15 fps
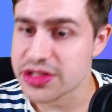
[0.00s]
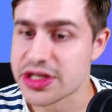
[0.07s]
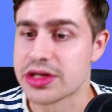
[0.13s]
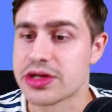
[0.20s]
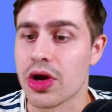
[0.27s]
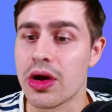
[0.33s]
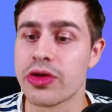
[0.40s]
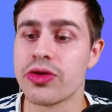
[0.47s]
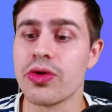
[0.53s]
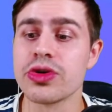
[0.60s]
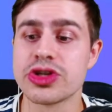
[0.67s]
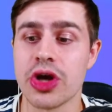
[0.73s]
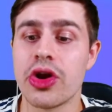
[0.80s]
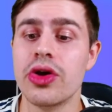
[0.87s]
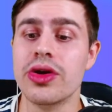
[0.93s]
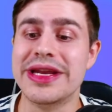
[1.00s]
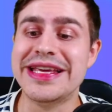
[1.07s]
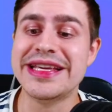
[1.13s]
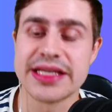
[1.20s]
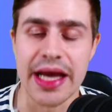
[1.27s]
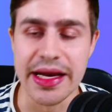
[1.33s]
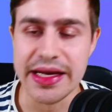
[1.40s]
it? Thoughts on
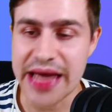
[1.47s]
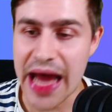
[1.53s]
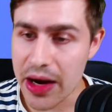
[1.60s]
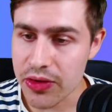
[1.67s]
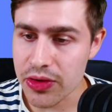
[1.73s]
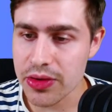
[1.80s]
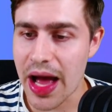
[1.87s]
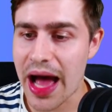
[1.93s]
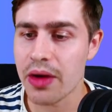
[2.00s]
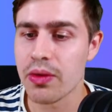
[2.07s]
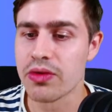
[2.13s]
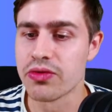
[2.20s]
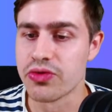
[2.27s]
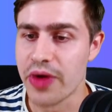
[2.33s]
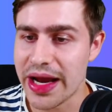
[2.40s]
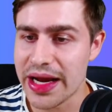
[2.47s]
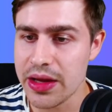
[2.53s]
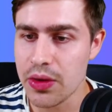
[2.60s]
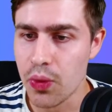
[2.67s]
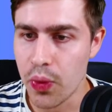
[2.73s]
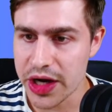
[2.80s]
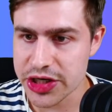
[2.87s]
Olise? Daryl, I really
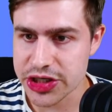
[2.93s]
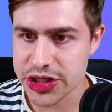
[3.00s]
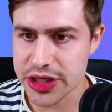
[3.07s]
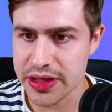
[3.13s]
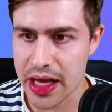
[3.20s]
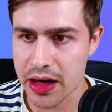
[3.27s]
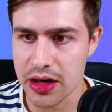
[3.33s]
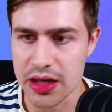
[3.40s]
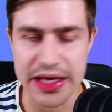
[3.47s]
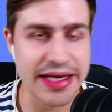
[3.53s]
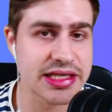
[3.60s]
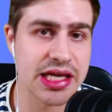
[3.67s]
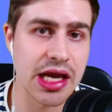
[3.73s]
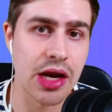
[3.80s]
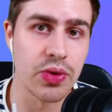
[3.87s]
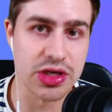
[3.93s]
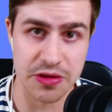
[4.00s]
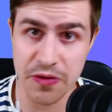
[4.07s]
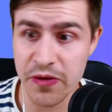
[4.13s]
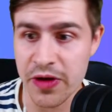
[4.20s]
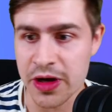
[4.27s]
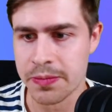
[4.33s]
wish that Olise was
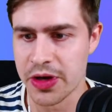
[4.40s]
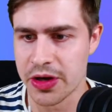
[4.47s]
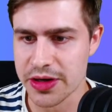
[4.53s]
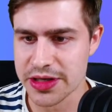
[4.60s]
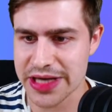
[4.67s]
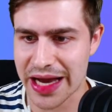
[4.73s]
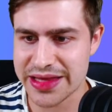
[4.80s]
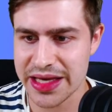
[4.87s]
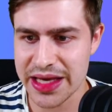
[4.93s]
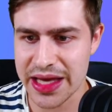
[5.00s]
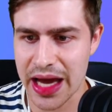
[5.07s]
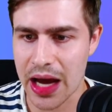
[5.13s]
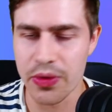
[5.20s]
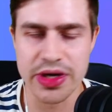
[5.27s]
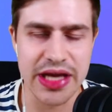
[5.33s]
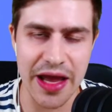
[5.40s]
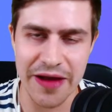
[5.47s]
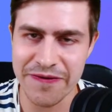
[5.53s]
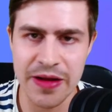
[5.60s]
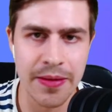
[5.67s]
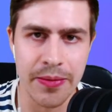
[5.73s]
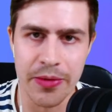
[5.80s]
fit, because I think I would
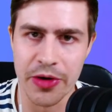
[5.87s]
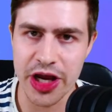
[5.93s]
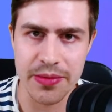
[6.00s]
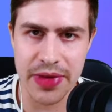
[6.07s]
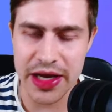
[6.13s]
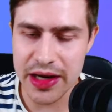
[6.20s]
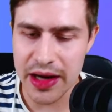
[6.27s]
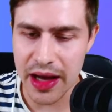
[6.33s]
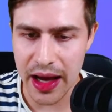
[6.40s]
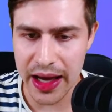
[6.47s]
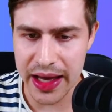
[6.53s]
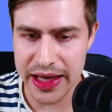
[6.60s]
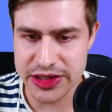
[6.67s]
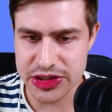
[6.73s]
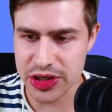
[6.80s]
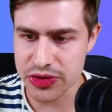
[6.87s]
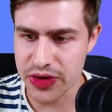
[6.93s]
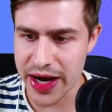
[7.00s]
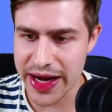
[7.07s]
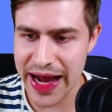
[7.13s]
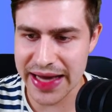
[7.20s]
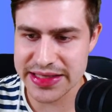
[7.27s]
definitely be bringing him in. He's just a
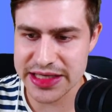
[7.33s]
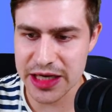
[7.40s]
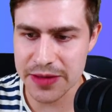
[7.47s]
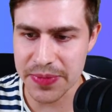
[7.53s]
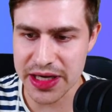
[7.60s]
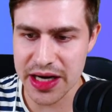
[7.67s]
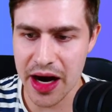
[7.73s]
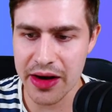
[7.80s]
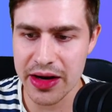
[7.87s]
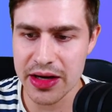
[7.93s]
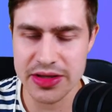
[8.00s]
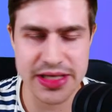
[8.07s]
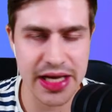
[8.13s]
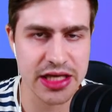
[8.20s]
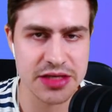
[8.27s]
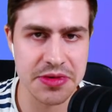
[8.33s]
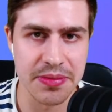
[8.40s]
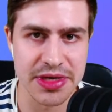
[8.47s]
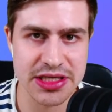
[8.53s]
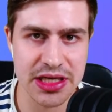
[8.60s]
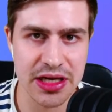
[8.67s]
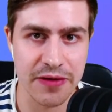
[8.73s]
great asset, but currently looks like he's going to be
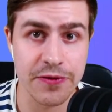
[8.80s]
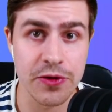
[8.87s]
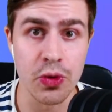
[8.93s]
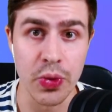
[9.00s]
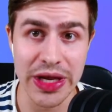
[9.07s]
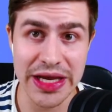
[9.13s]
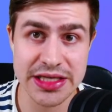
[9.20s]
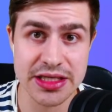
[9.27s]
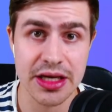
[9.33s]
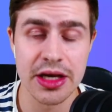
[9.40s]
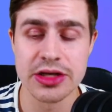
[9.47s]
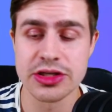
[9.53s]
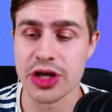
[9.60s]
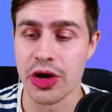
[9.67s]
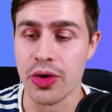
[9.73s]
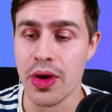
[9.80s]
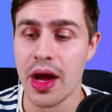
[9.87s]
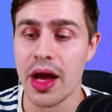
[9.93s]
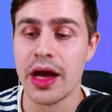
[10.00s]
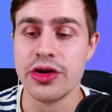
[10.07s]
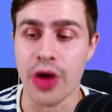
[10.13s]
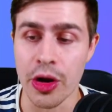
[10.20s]
missing a few weeks. So
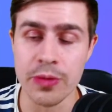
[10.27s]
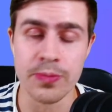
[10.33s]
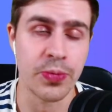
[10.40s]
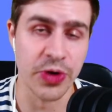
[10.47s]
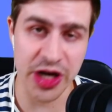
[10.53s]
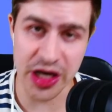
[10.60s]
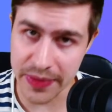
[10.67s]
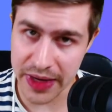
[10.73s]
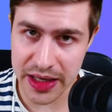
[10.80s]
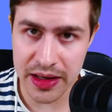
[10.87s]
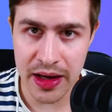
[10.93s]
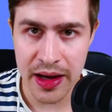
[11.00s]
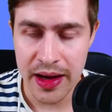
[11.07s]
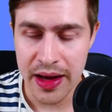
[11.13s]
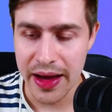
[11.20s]
don't bring him in.